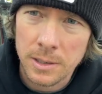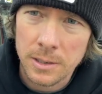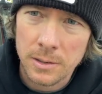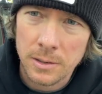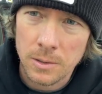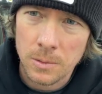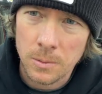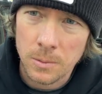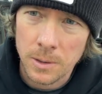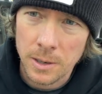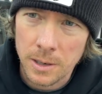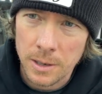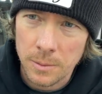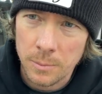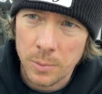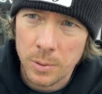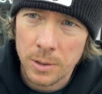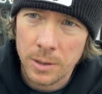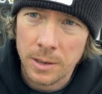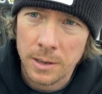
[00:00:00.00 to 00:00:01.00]
So we're gonna
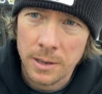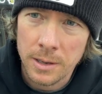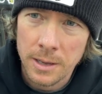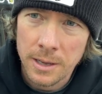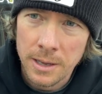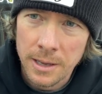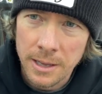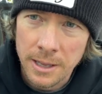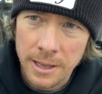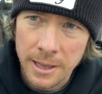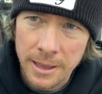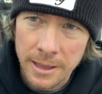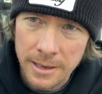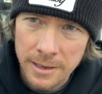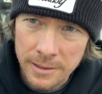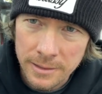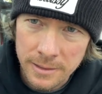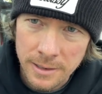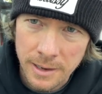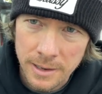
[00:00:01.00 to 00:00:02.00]
put
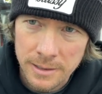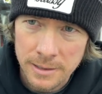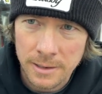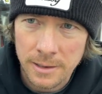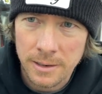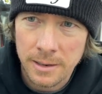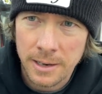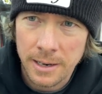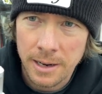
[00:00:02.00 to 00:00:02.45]
these guys on. I